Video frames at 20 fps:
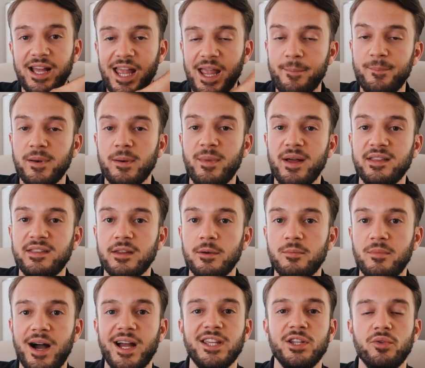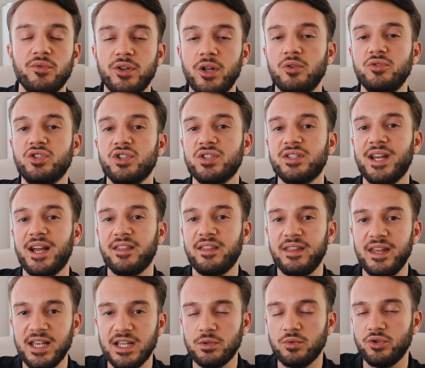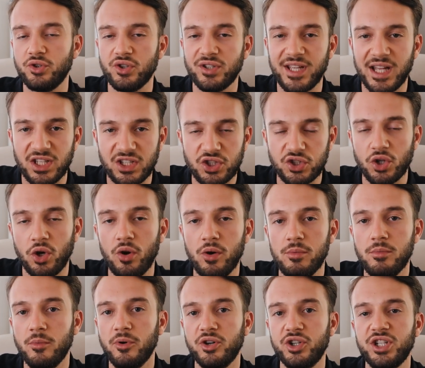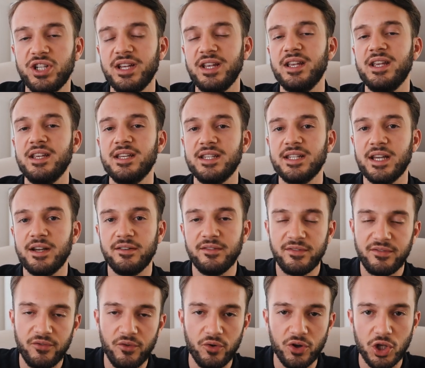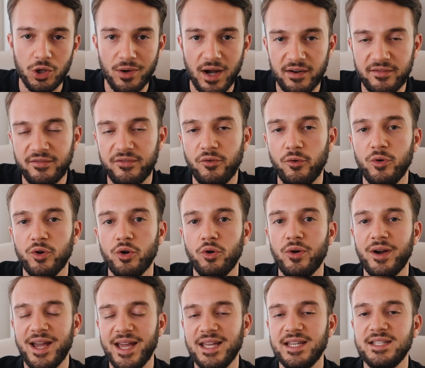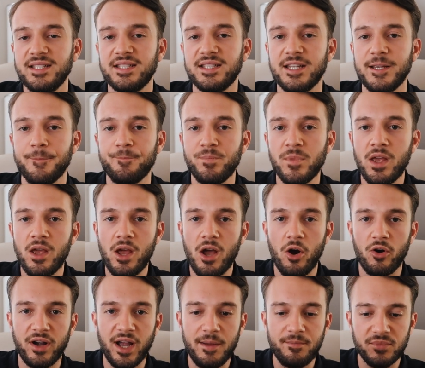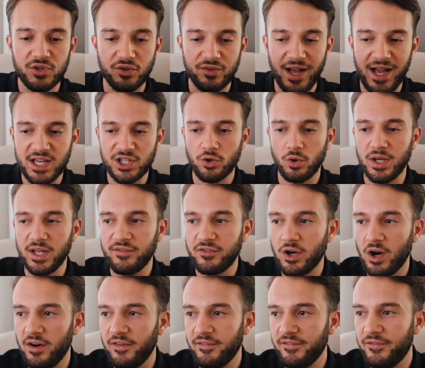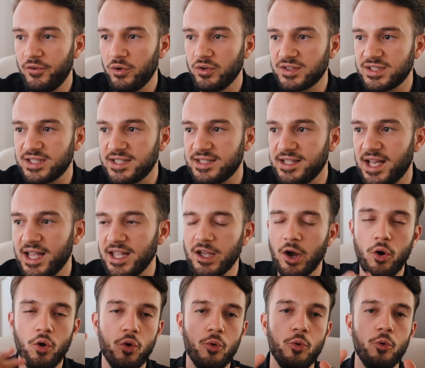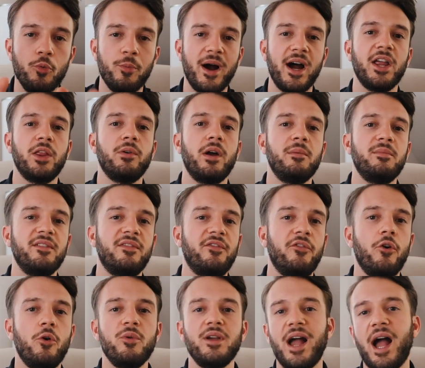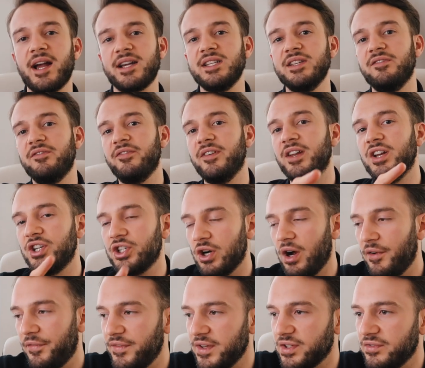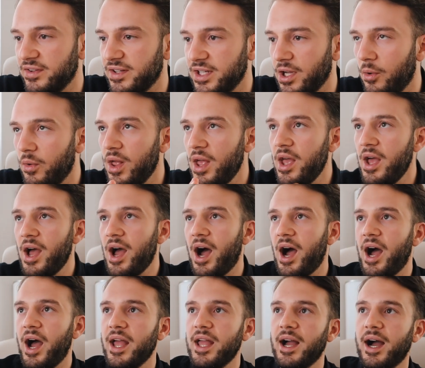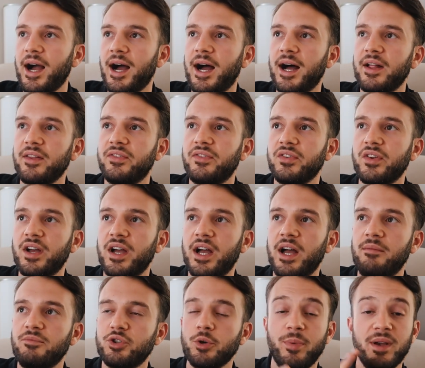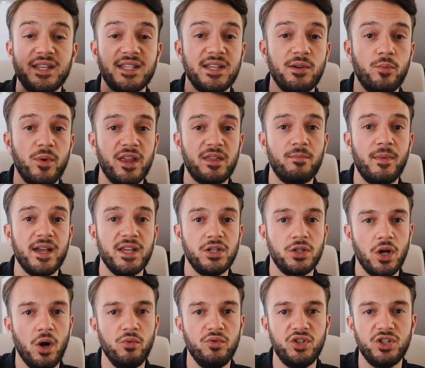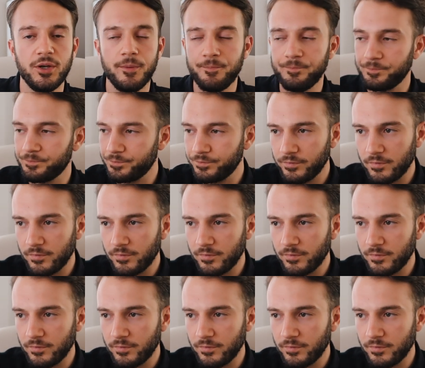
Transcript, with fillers: implement them, and you'll notice that things will just get so much easier for you and for your agency. Okay, so that is all I've got for today. Oh, by the way, before we actually finish off this video, I had, so basically with my coaching,